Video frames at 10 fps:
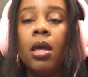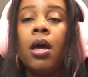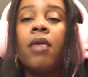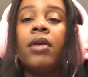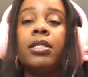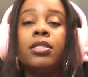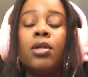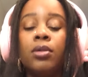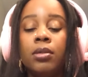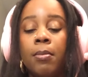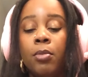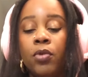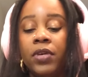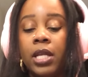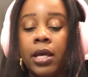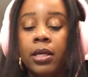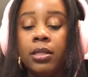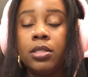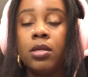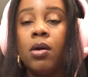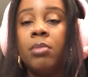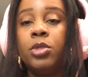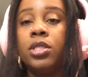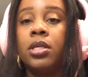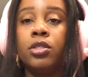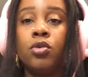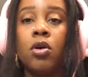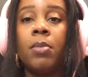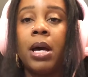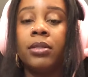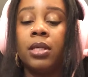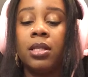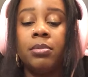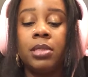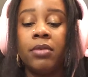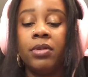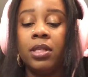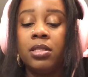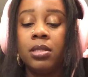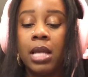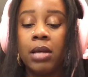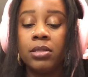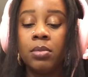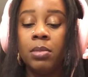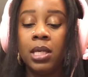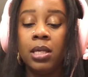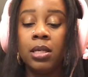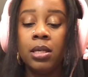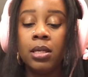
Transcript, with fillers: All right, so movie night. So I'm just going to talk about the clips that really stood out to me.